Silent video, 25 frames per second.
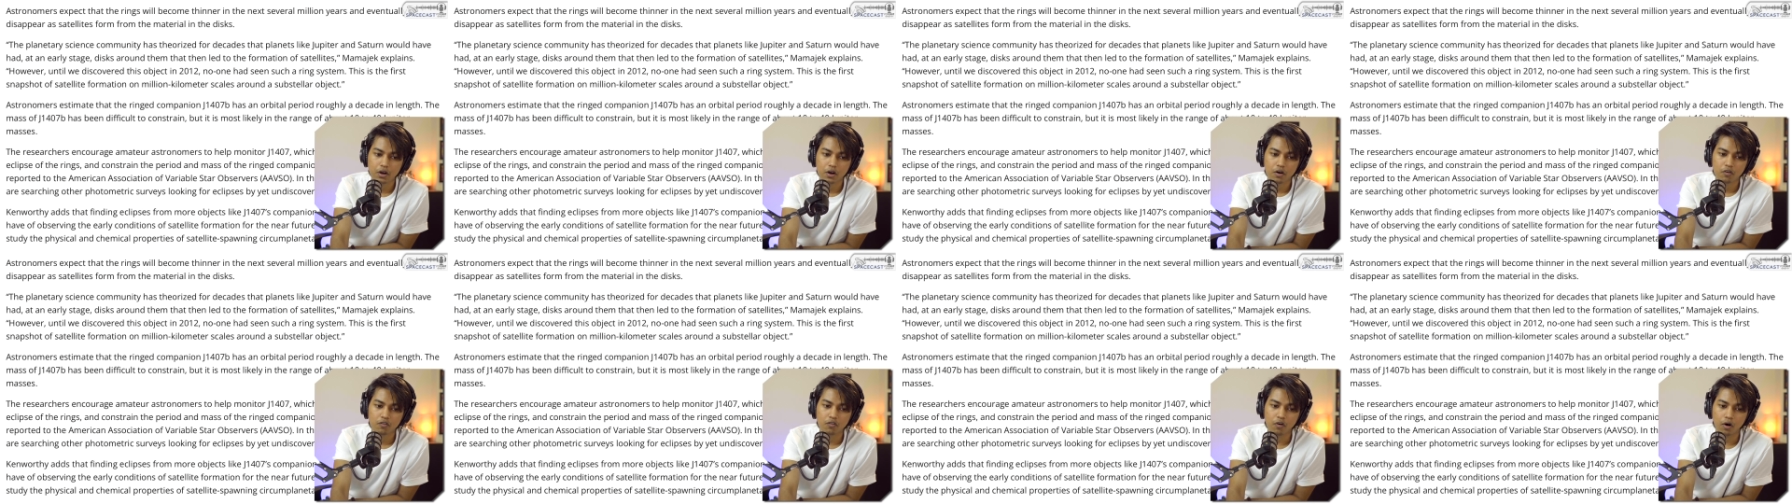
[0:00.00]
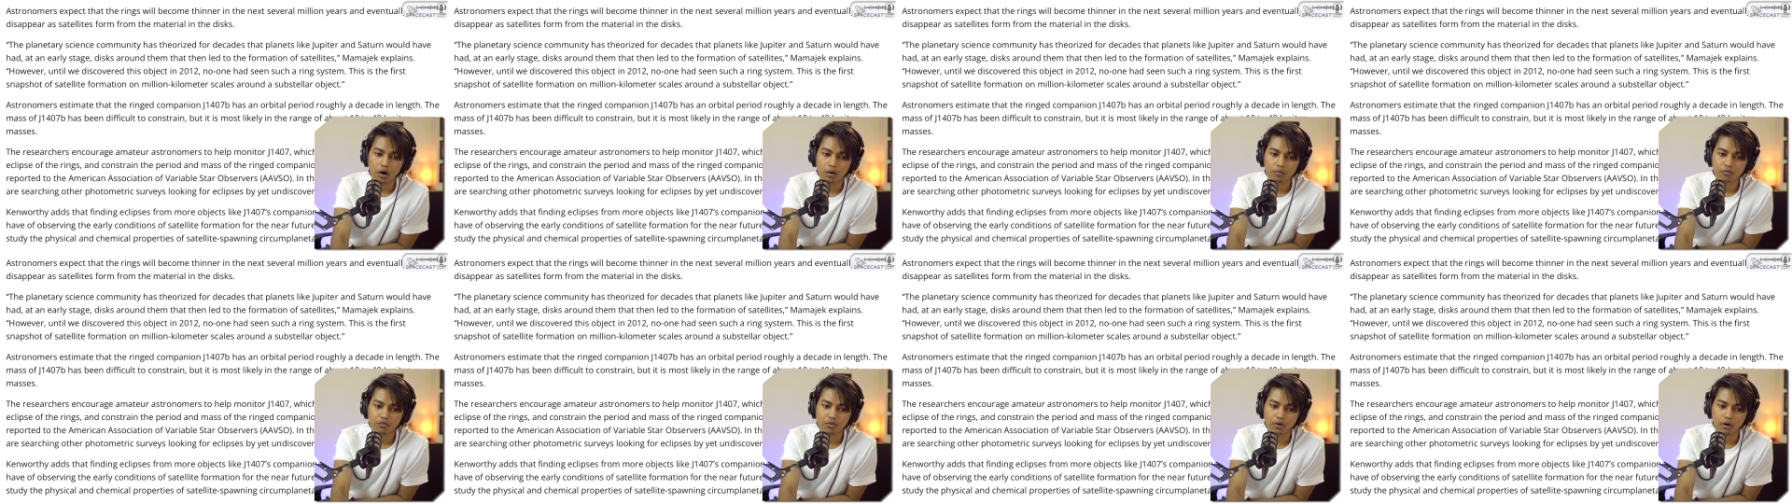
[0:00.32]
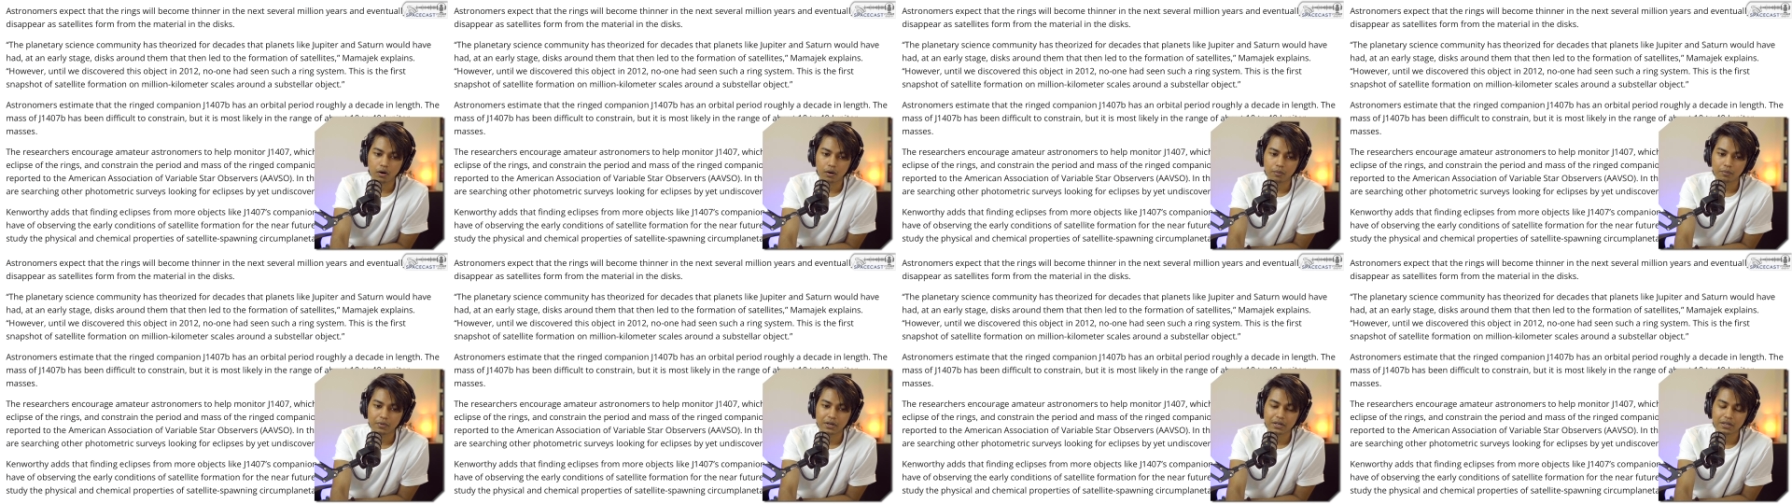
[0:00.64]
form
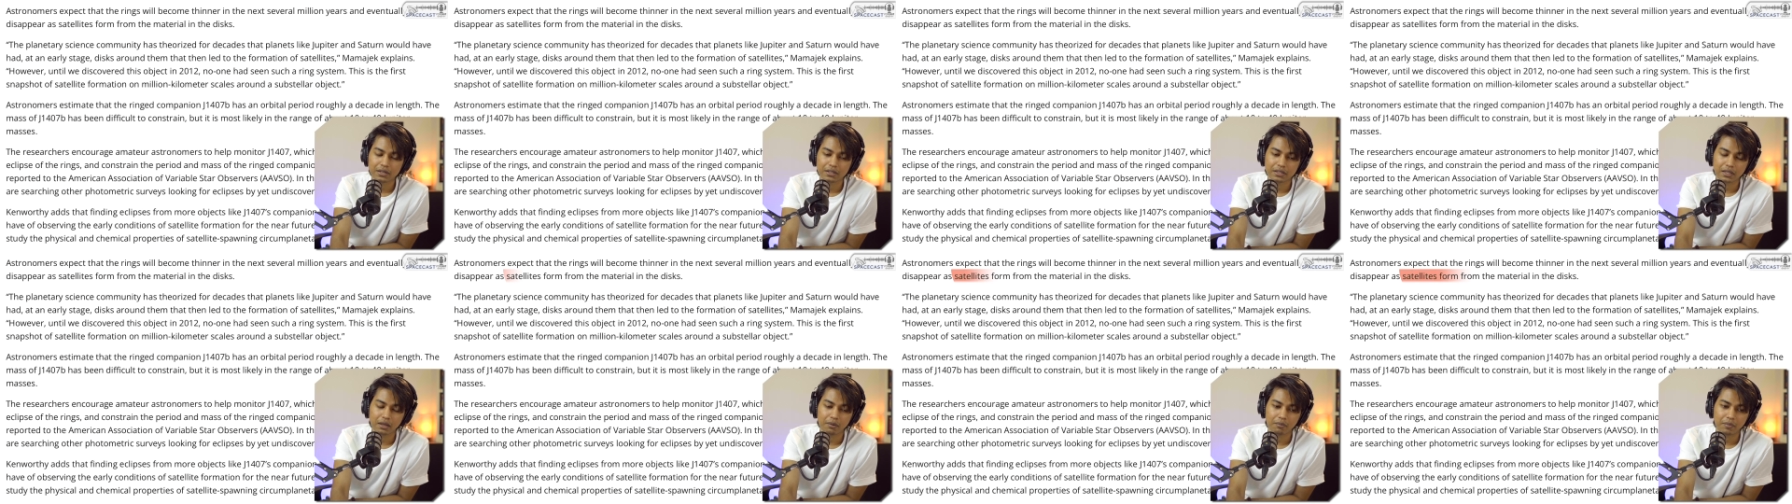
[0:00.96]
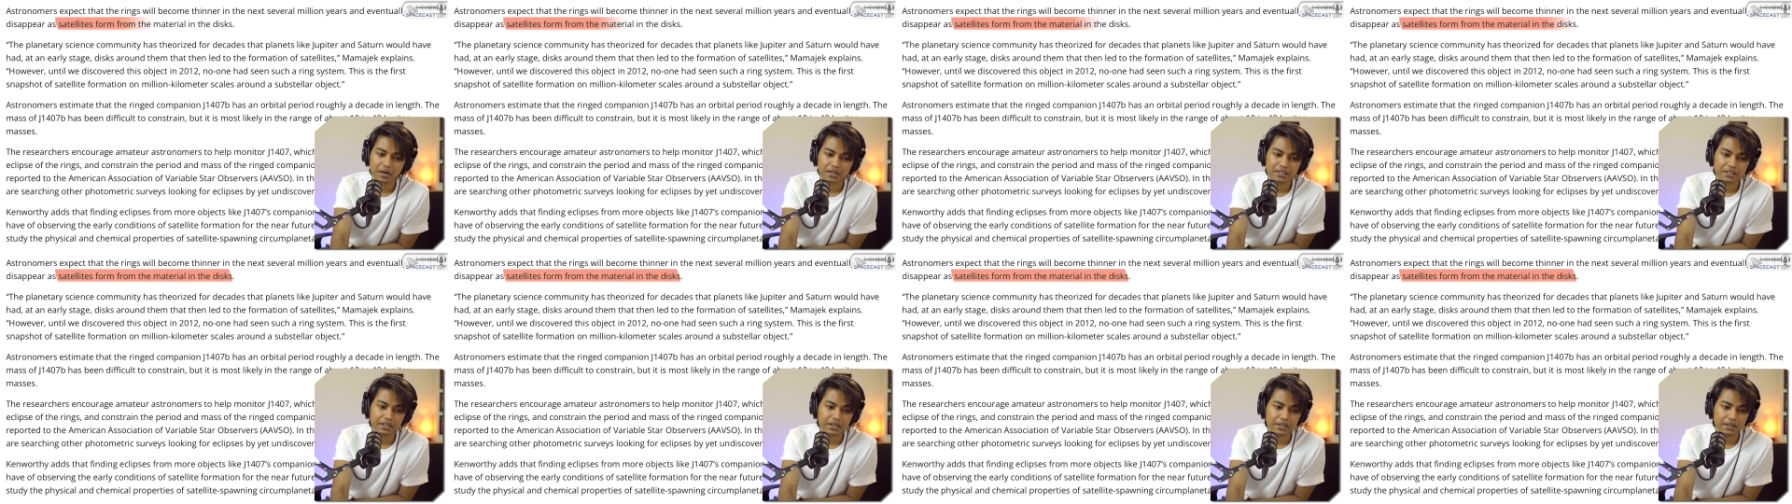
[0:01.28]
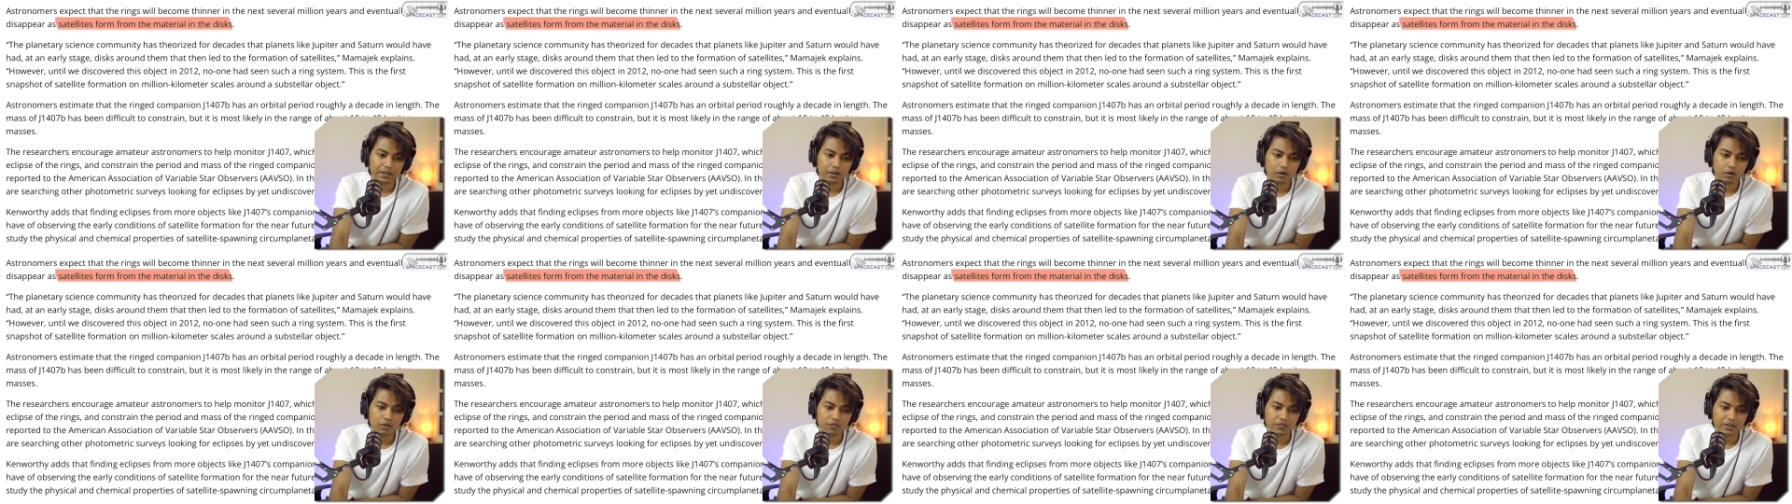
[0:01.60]
from the
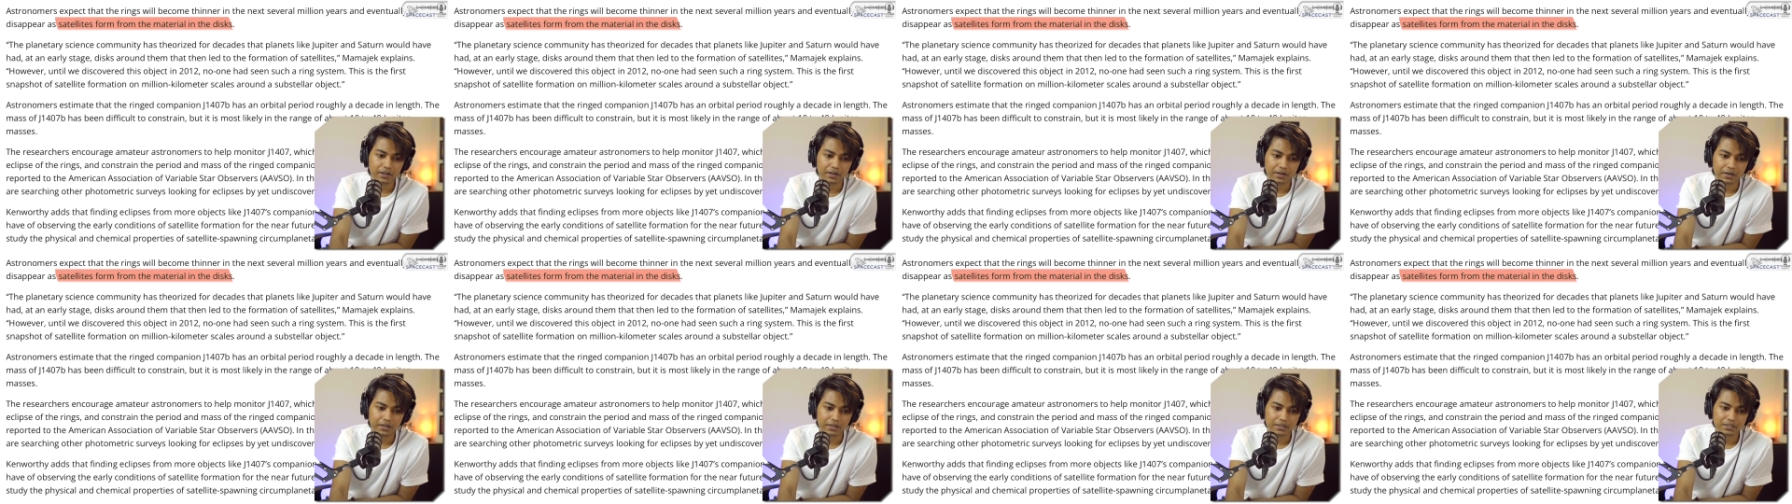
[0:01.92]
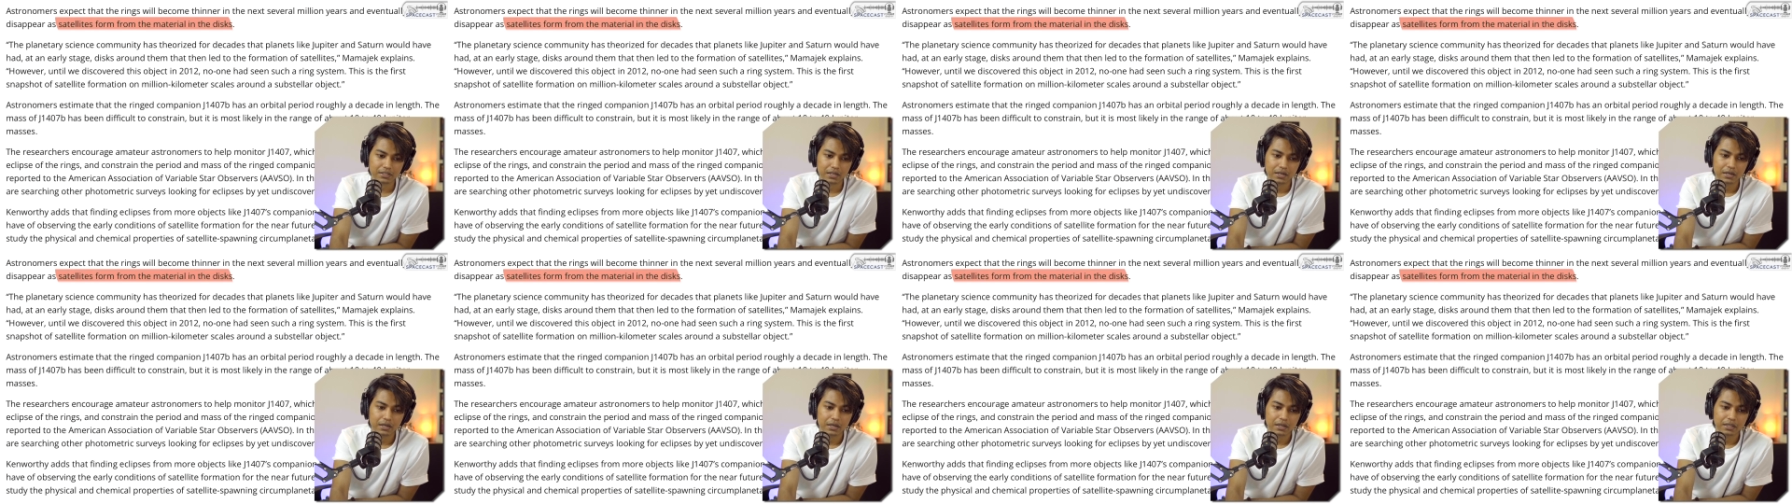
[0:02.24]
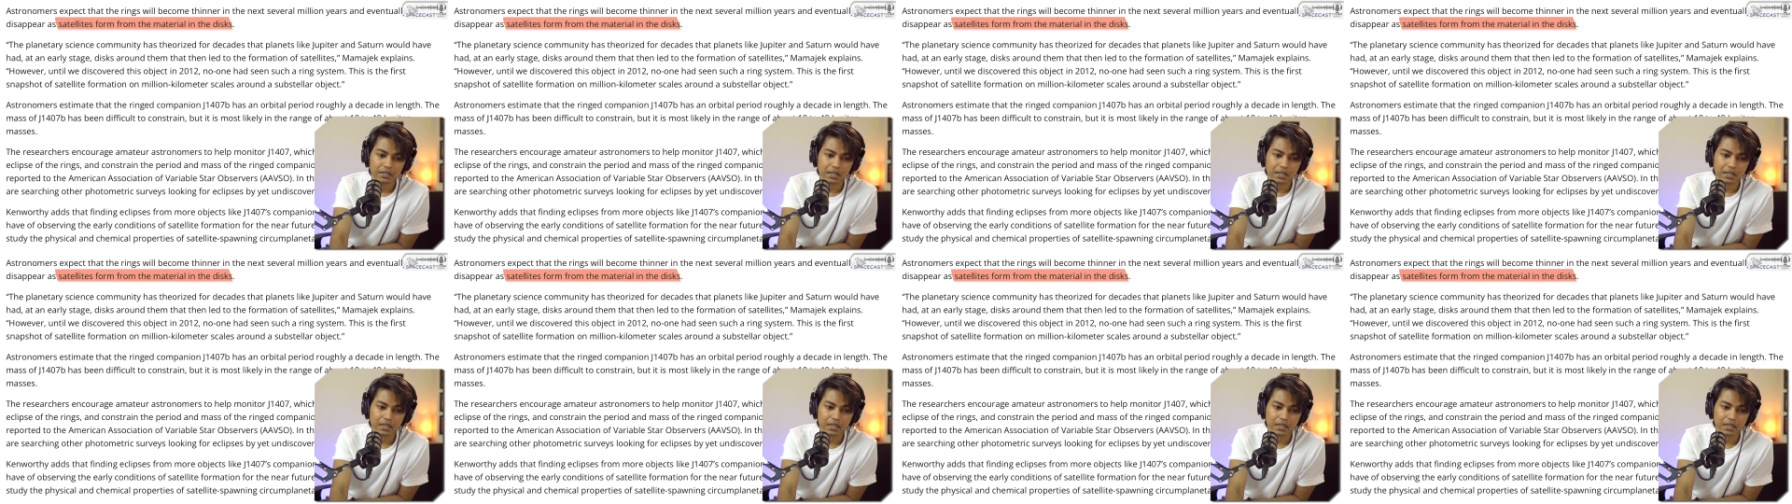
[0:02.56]
material of the disk.